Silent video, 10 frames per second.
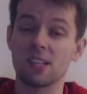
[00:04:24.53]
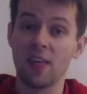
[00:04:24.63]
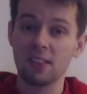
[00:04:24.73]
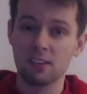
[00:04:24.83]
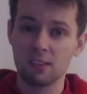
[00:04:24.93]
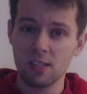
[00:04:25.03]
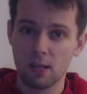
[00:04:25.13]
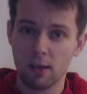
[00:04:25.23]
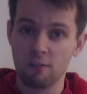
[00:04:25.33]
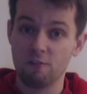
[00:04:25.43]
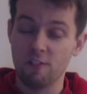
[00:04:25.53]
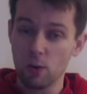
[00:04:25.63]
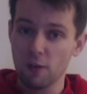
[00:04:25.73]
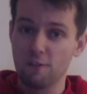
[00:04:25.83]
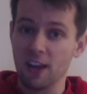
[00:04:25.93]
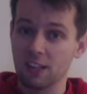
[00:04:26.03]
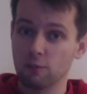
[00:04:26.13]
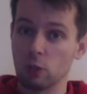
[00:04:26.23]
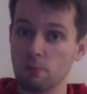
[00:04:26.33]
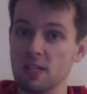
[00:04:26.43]
And that technique can very
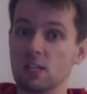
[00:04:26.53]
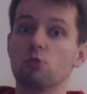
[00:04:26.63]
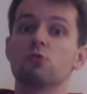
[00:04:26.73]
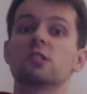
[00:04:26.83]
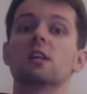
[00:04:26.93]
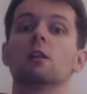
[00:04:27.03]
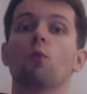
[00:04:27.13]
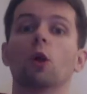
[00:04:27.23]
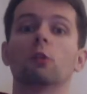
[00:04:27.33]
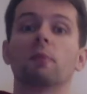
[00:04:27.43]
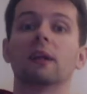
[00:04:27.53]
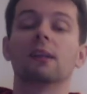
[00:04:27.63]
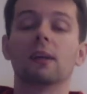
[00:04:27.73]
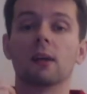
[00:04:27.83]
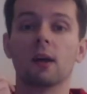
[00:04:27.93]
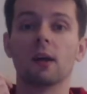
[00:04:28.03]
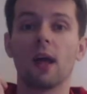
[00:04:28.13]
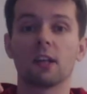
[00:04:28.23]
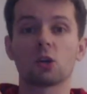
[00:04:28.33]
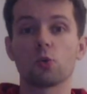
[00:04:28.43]
effectively be used in world building
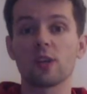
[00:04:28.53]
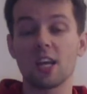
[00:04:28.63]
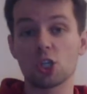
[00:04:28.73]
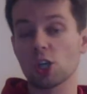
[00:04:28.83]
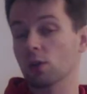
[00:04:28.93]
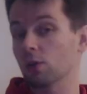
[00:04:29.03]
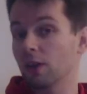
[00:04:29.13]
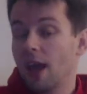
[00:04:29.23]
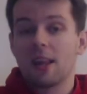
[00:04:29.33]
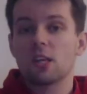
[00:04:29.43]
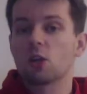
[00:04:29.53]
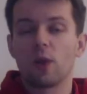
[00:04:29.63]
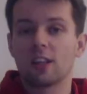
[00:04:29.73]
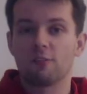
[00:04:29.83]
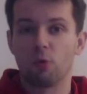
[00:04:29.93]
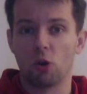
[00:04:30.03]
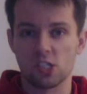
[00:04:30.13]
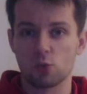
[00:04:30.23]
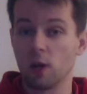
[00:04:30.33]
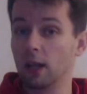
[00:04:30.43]
and creation, any creative
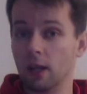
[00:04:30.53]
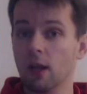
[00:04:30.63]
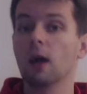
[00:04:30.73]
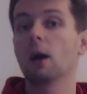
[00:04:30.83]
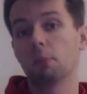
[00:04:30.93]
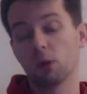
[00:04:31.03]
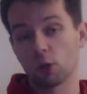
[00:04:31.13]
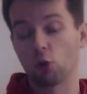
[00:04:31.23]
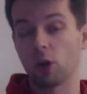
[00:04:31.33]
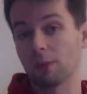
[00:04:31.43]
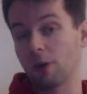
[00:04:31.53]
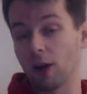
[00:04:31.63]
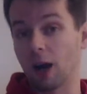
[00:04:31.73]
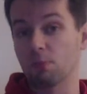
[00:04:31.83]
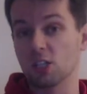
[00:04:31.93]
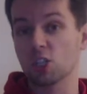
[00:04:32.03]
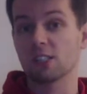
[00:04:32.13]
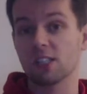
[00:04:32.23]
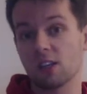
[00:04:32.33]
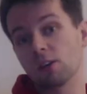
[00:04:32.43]
process really, but we're talking about
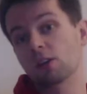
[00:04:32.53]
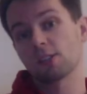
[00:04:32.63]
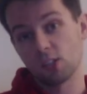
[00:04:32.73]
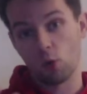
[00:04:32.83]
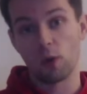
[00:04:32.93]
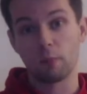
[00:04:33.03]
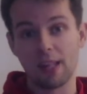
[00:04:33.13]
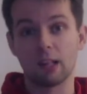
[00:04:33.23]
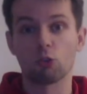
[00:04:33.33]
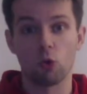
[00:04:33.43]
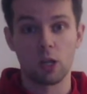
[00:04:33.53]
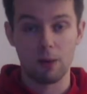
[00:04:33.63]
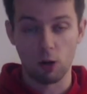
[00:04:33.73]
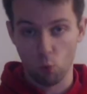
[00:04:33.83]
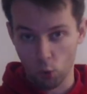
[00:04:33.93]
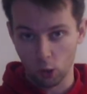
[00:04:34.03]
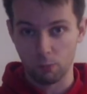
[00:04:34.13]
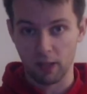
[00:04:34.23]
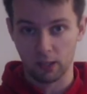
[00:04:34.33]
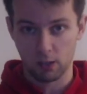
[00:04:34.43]
RPGs here, so we're mainly talking about
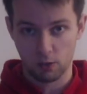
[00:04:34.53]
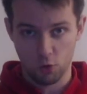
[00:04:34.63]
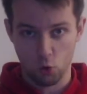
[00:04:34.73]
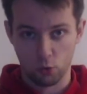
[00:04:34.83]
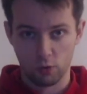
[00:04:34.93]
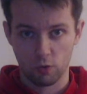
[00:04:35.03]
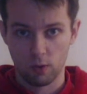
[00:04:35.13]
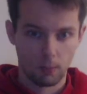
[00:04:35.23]
world building, of course.